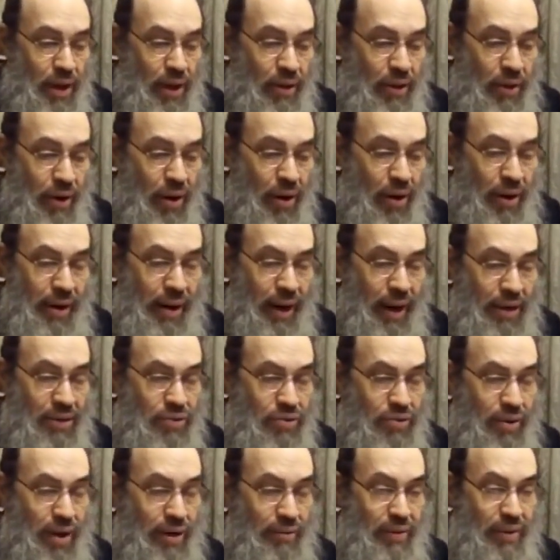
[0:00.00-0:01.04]
There are nouns,
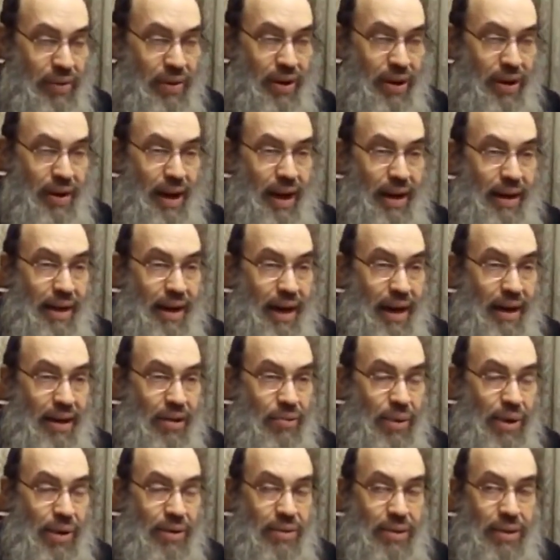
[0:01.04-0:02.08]
however, that are not
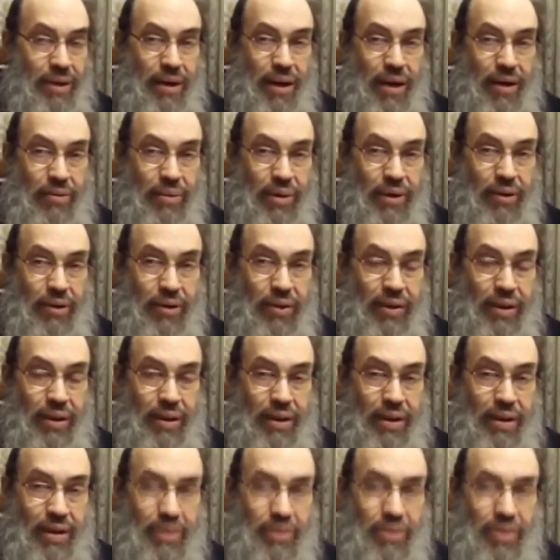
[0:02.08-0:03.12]
concrete. They are real
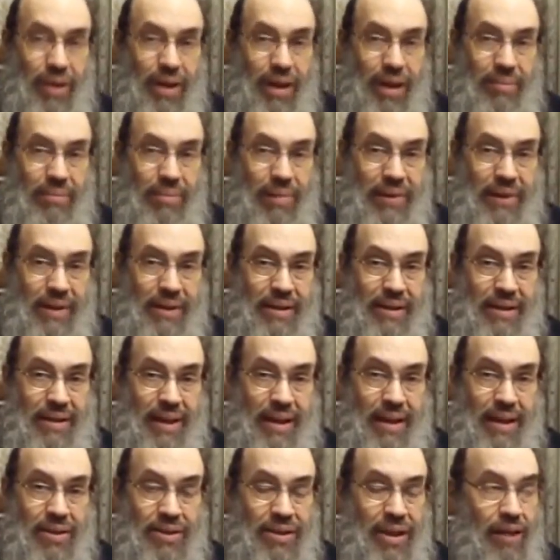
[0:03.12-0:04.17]
things, but these
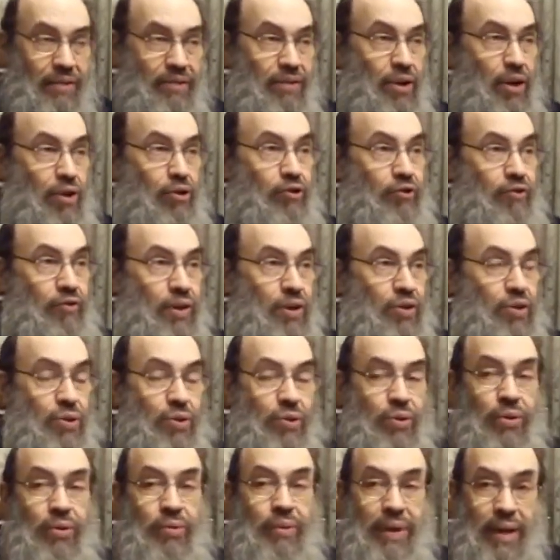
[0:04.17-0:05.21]
things have no
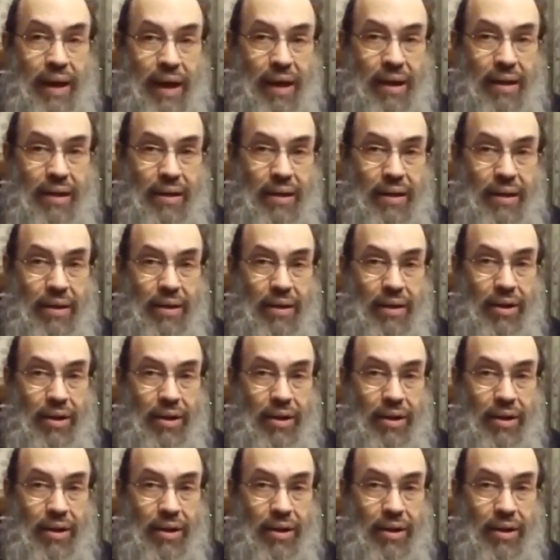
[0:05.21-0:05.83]
physical reality.